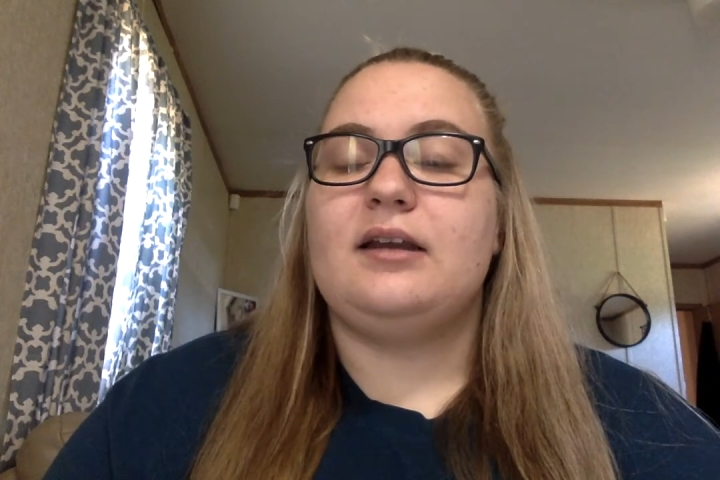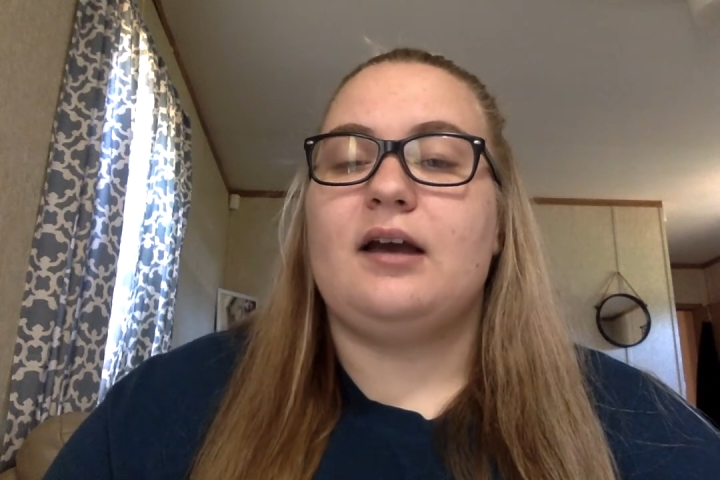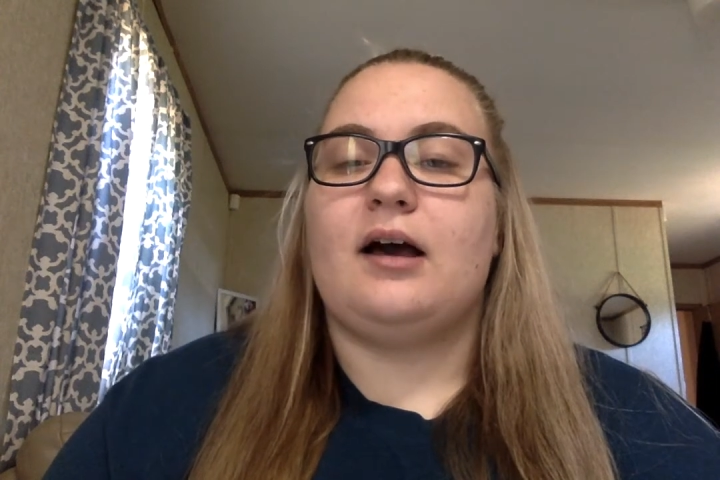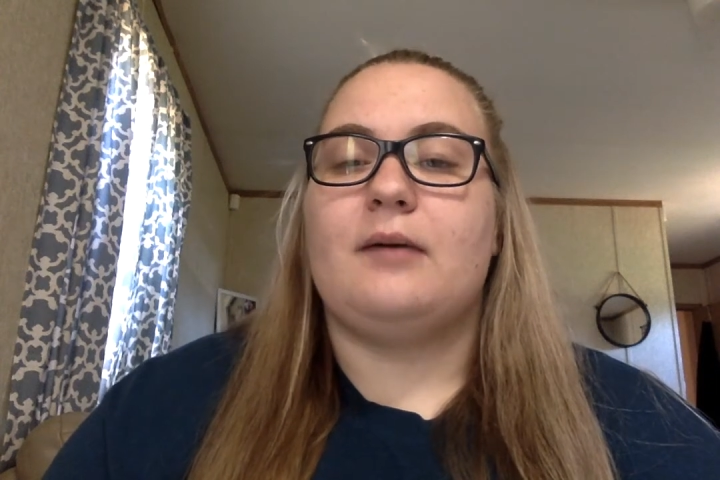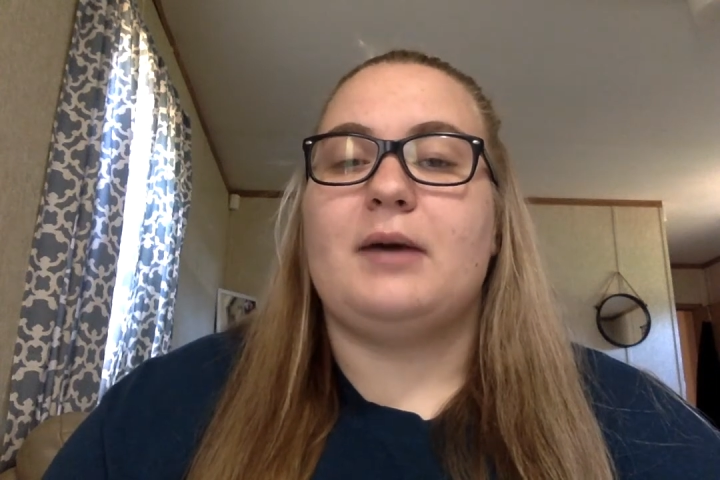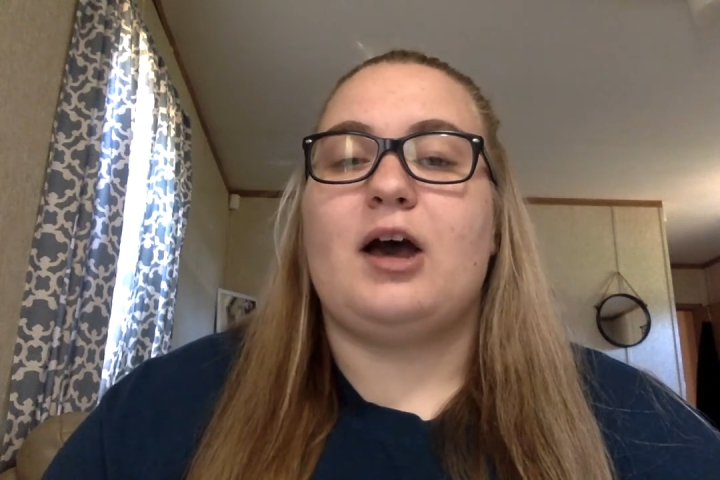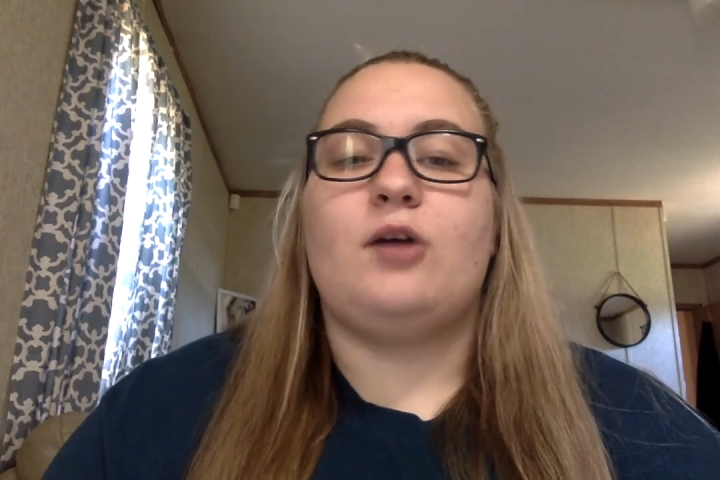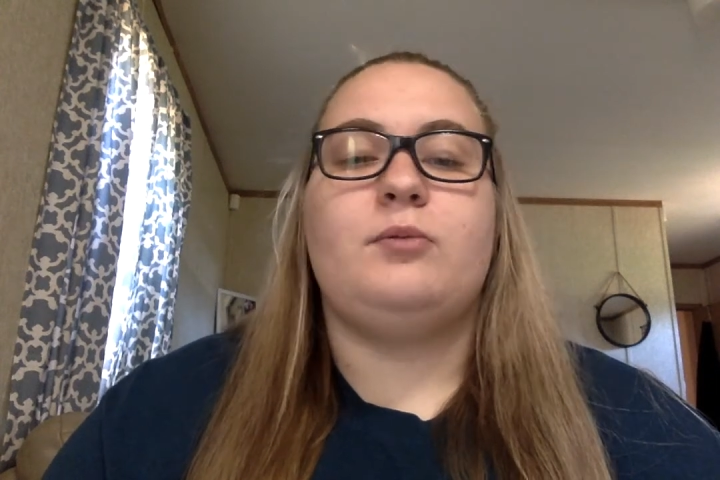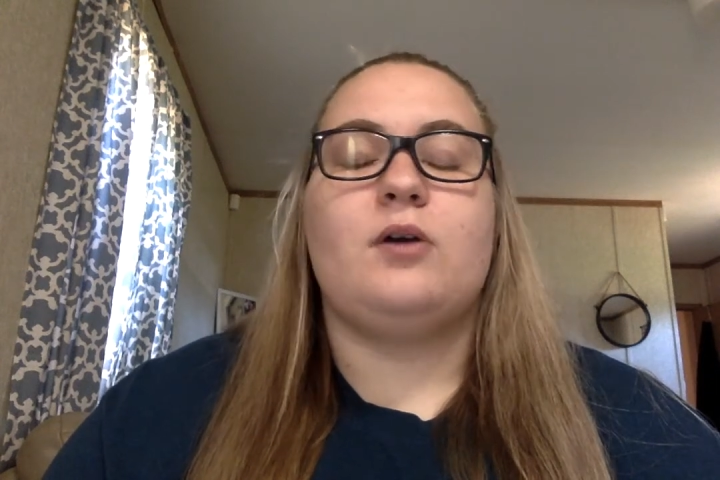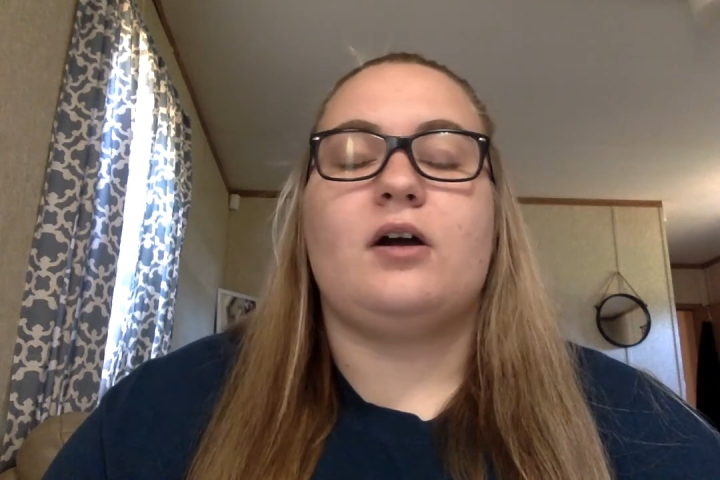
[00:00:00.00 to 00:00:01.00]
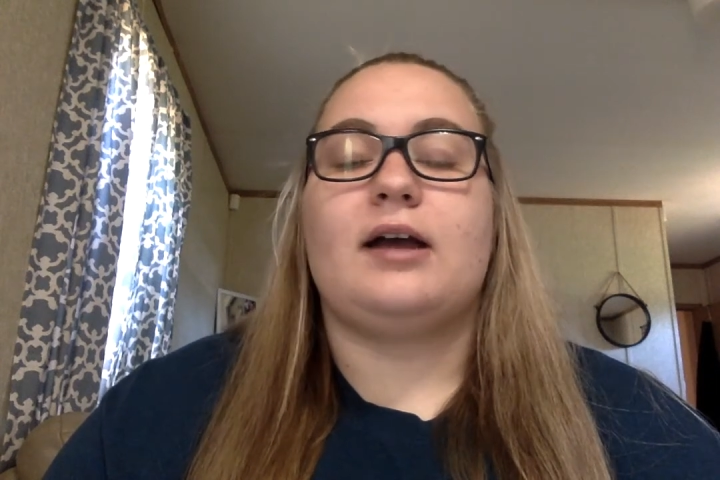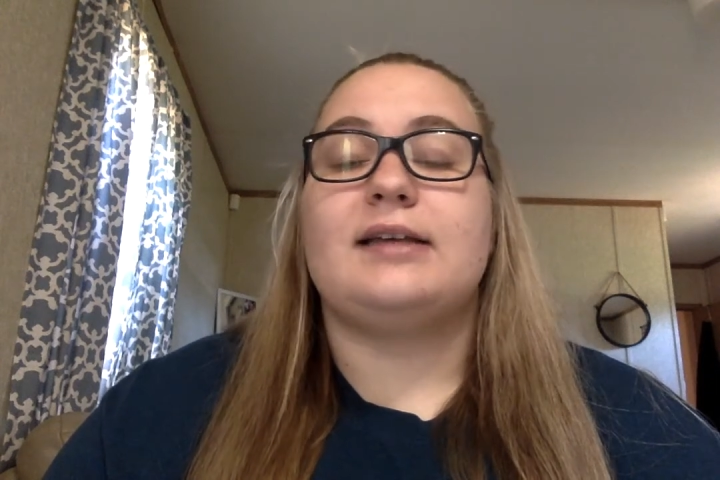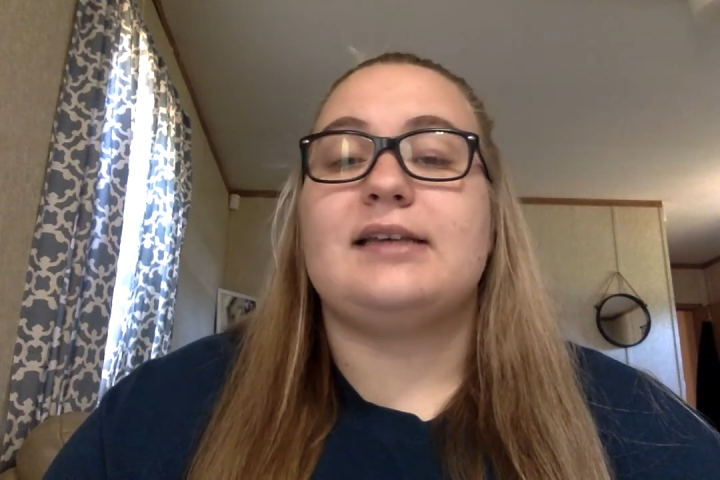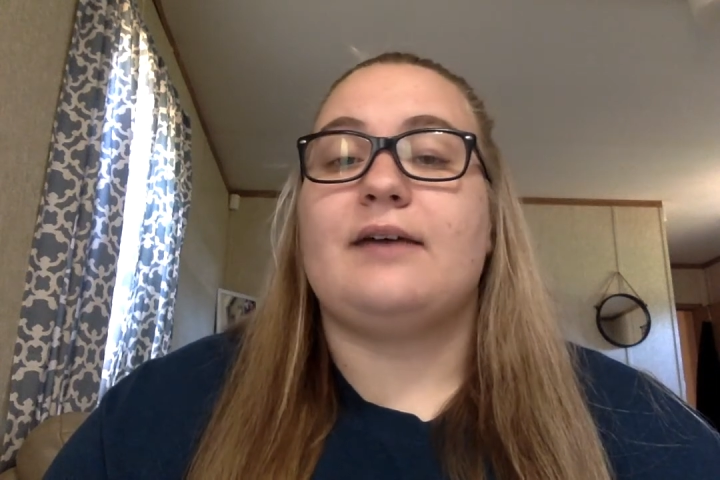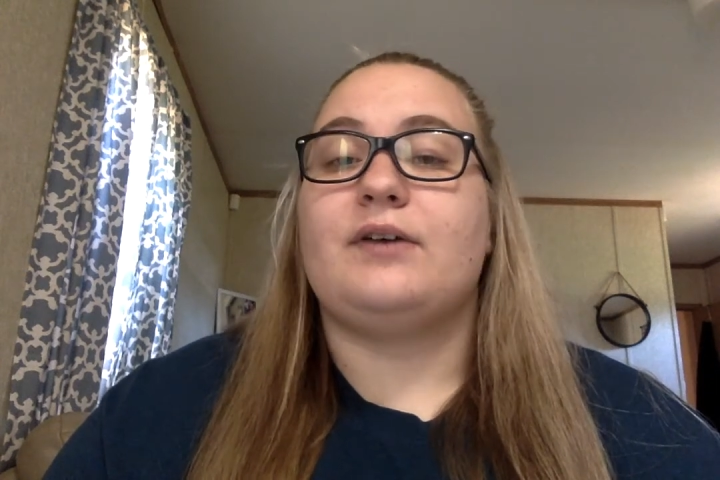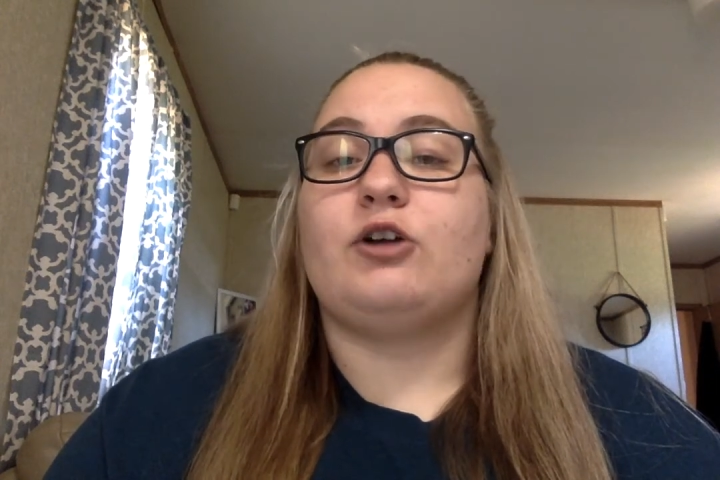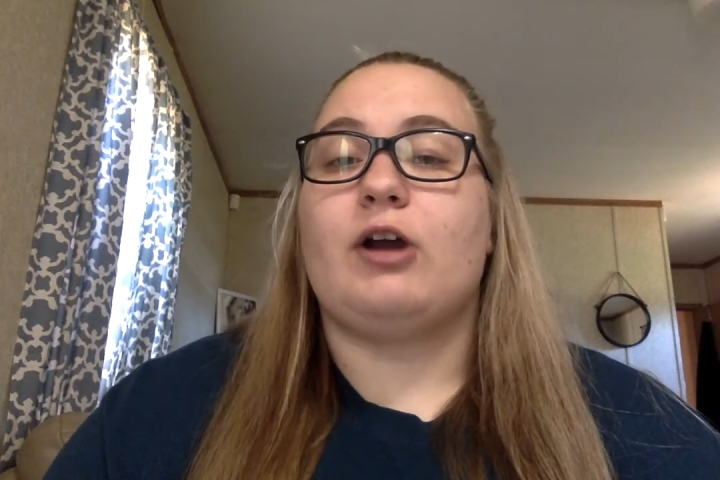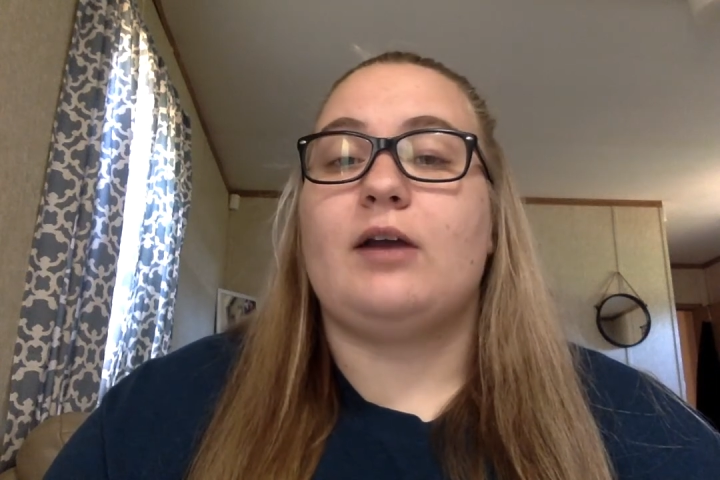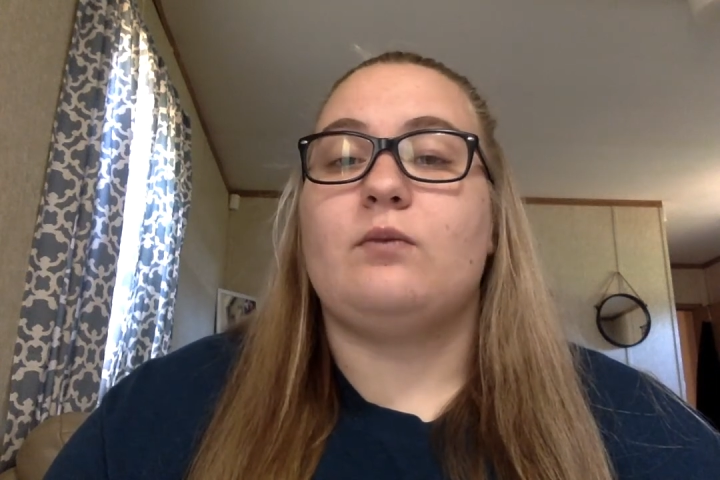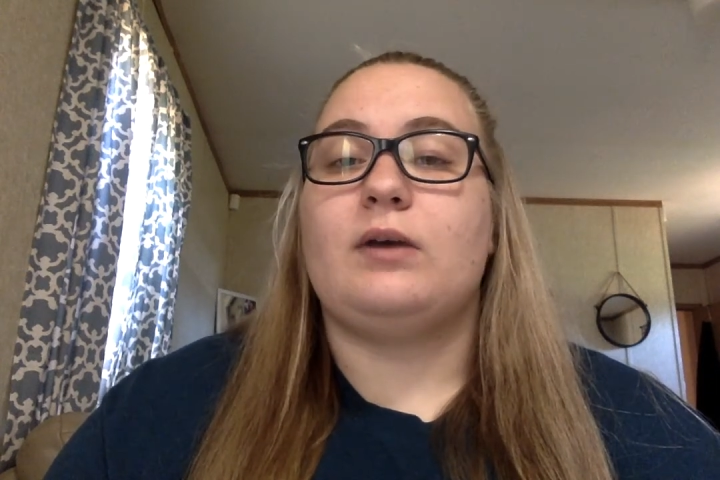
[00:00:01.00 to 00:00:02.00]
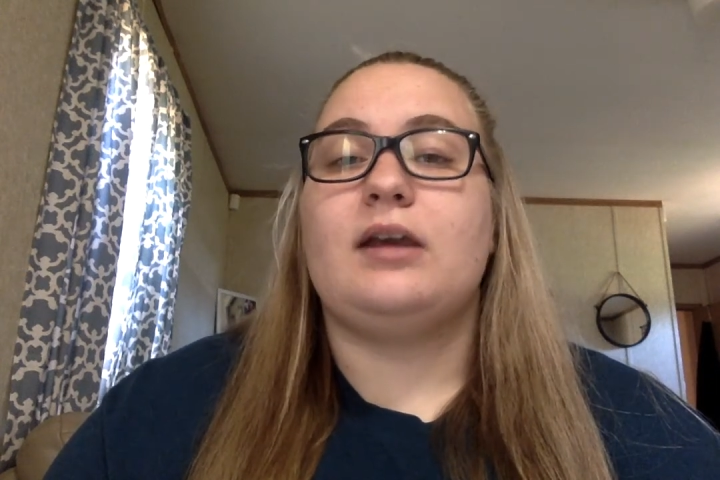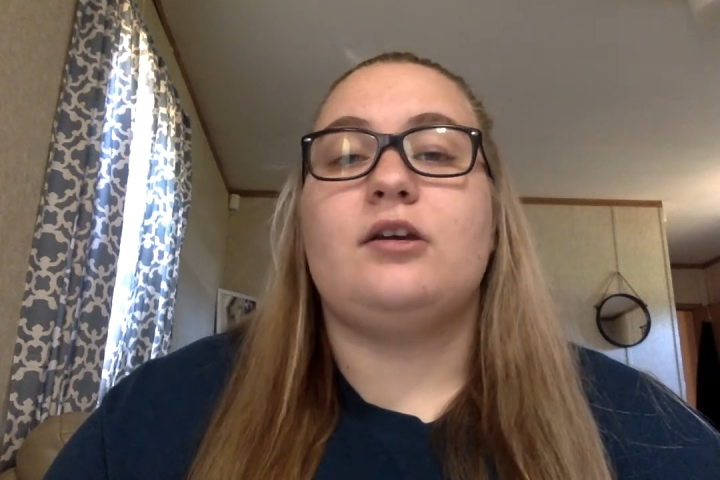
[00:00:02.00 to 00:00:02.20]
I hope you all guys have a great week.